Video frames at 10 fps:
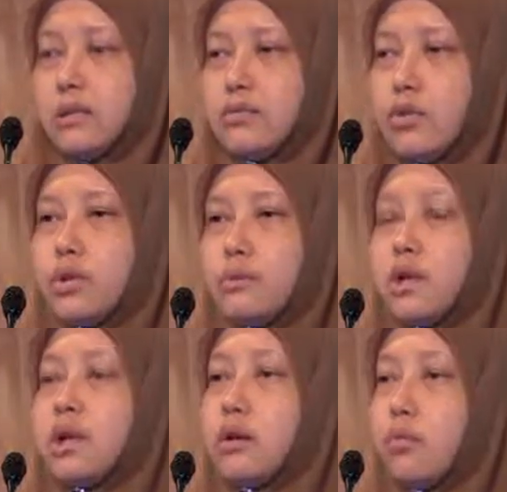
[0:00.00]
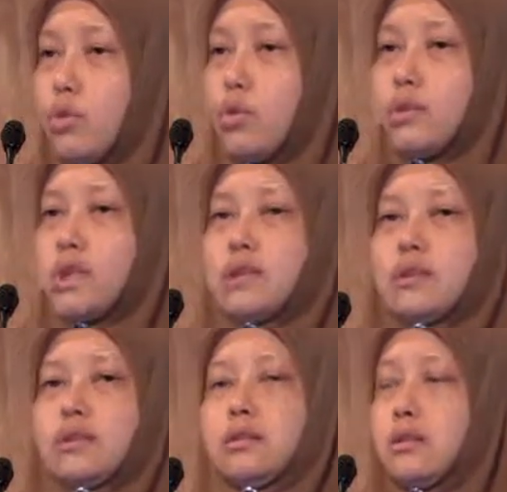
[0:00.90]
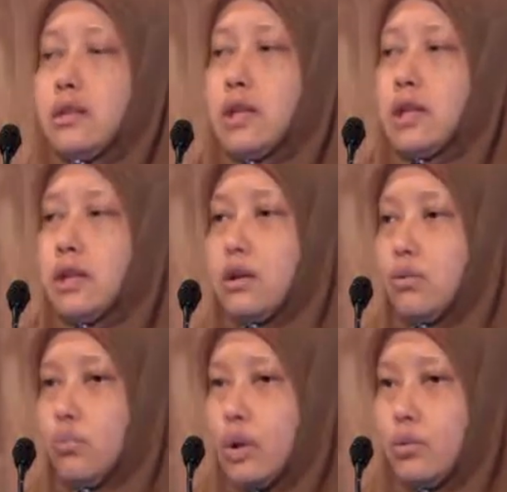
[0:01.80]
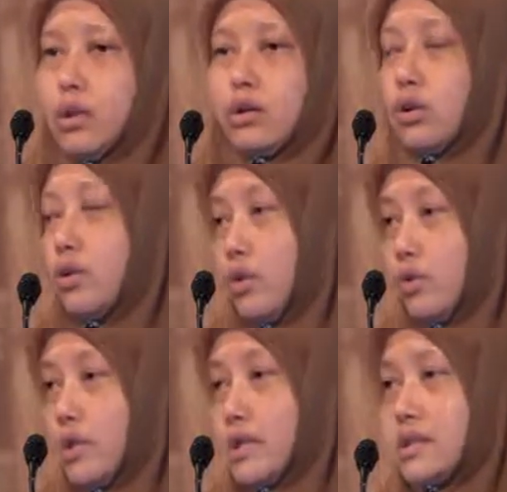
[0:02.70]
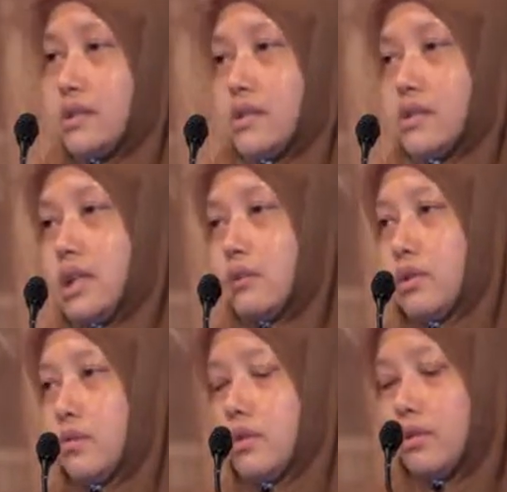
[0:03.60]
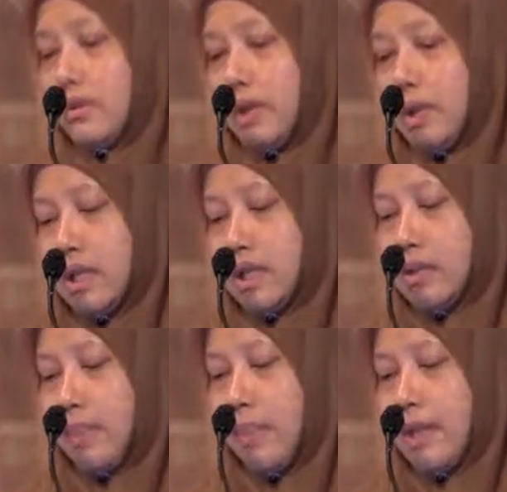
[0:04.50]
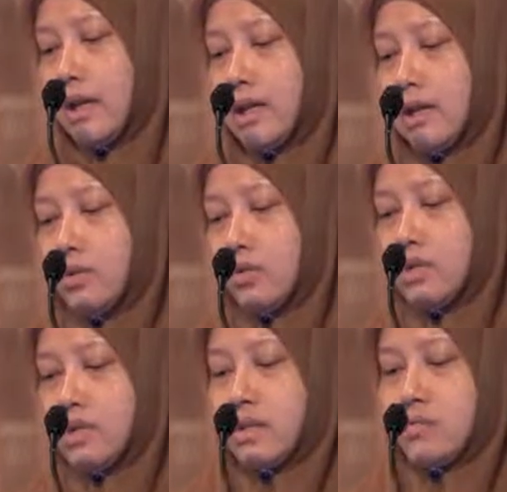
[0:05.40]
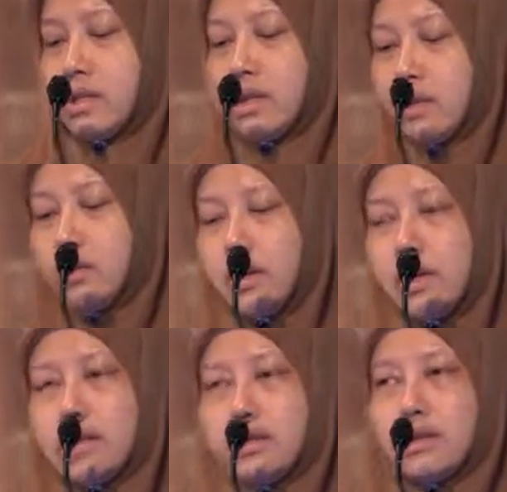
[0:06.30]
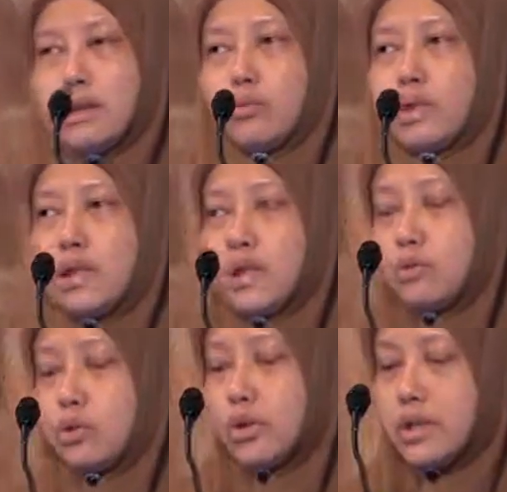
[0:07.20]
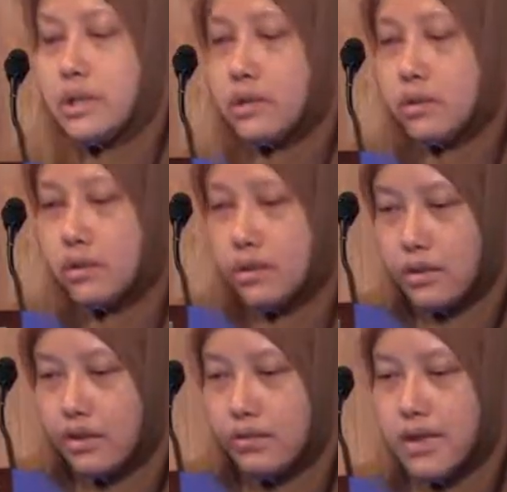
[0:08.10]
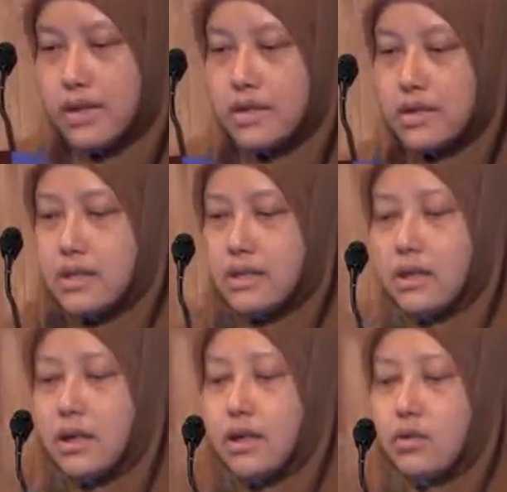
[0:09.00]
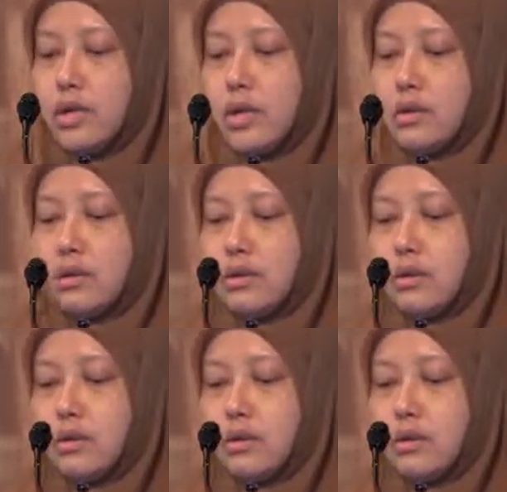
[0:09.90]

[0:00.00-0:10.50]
for them, more than the what we call low risk type of families. So this is what they're looking at. When they come to us, advisors, they look at